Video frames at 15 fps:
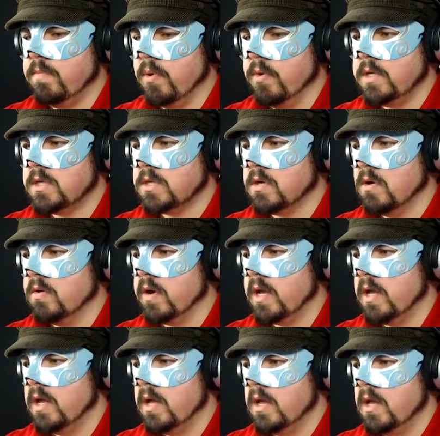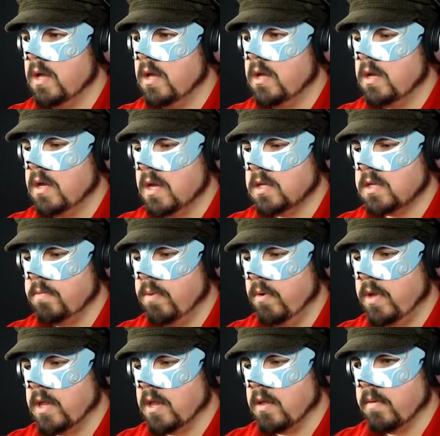point scoring is the
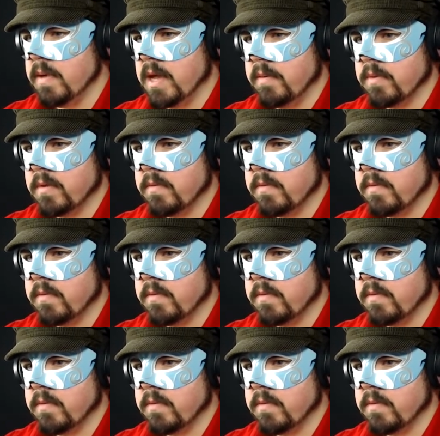point of the map.